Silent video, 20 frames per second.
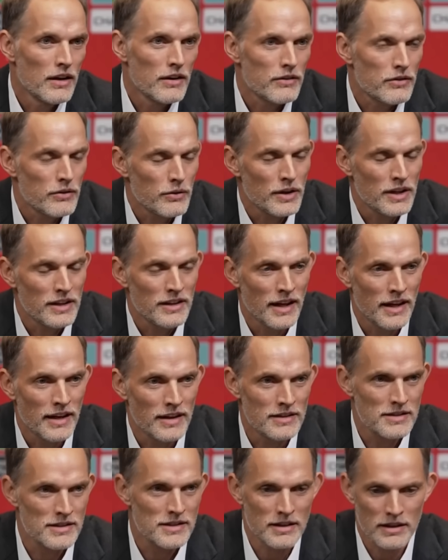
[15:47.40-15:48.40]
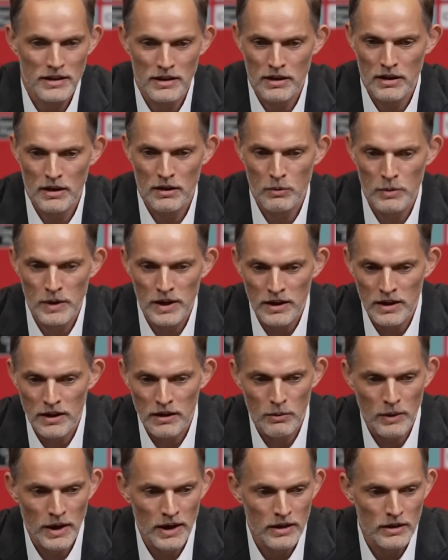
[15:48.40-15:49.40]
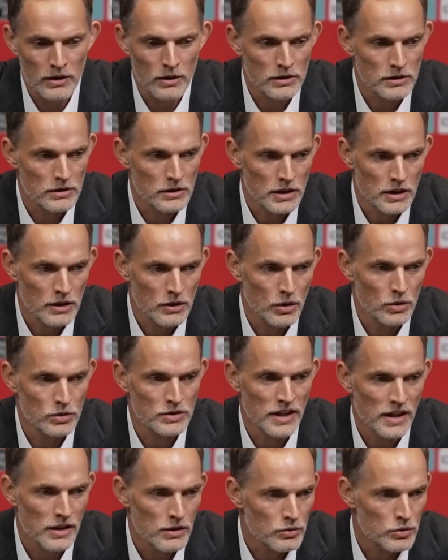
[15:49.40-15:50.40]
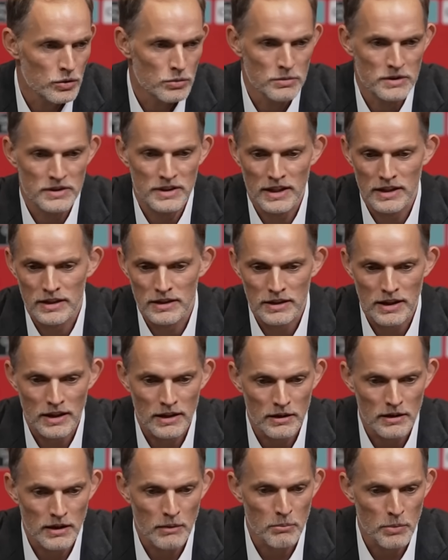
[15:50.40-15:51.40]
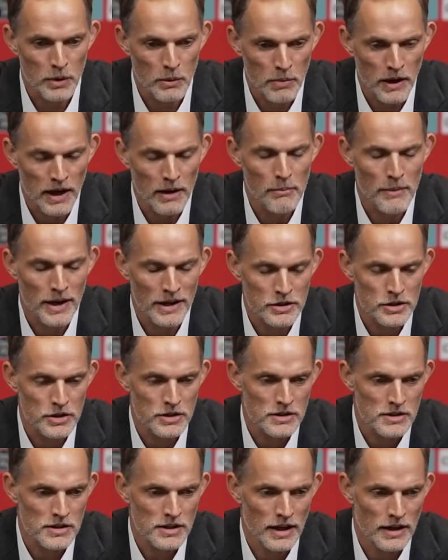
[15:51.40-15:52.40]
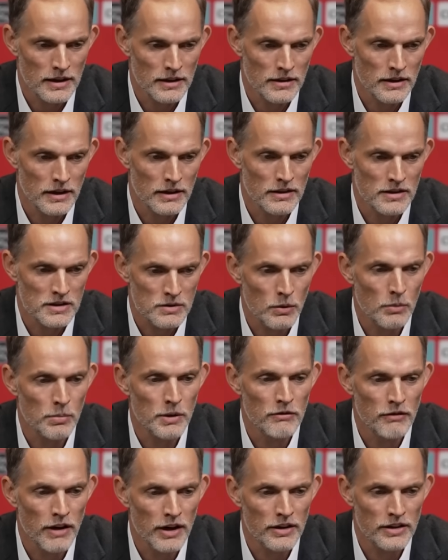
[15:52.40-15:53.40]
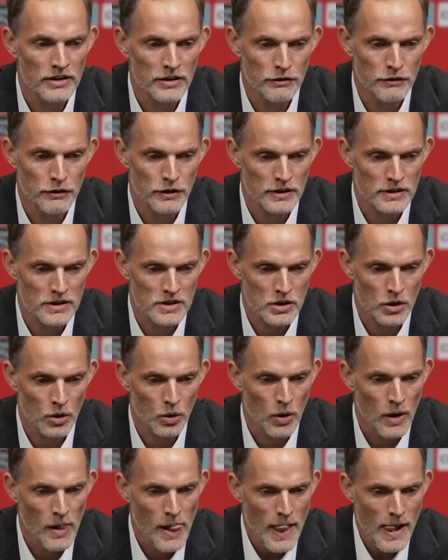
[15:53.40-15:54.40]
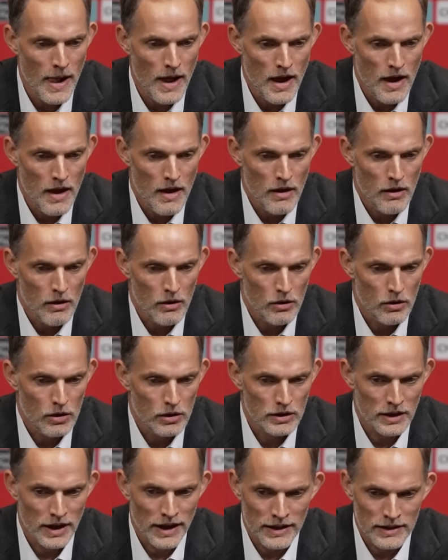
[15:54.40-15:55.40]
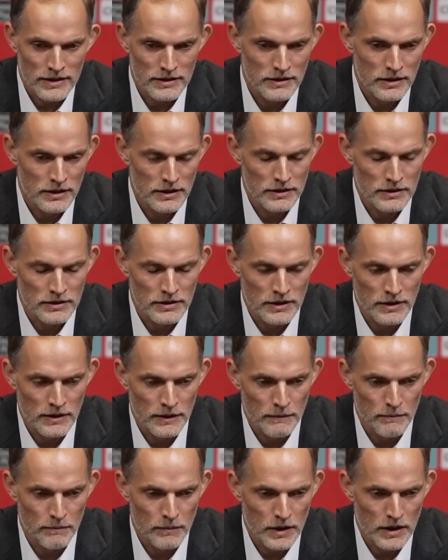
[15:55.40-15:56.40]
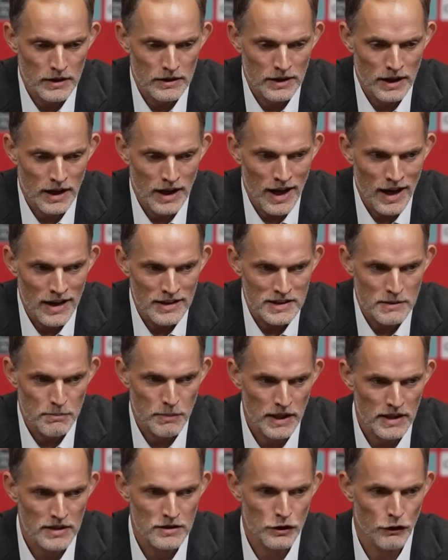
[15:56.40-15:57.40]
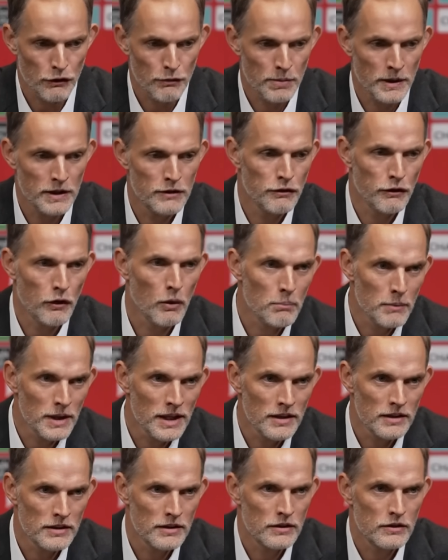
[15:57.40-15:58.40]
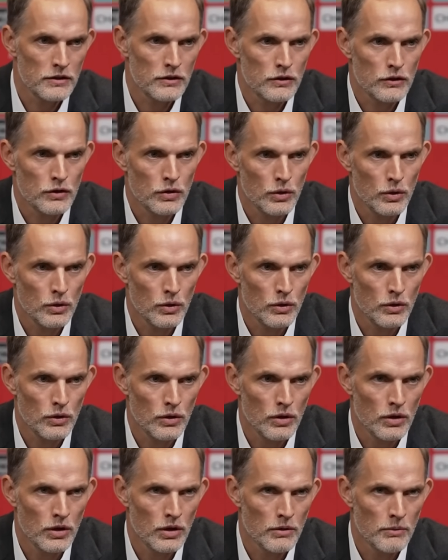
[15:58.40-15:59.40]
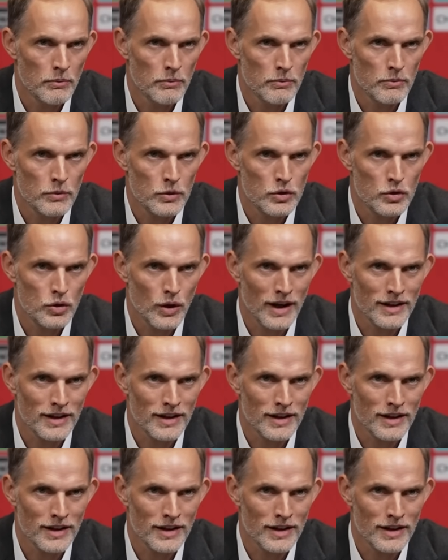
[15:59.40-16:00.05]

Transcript: three days uh, a week away on in hotel rooms and and and prepare matches and and this will be very different so like the the um, the last piece of bit for me to um, to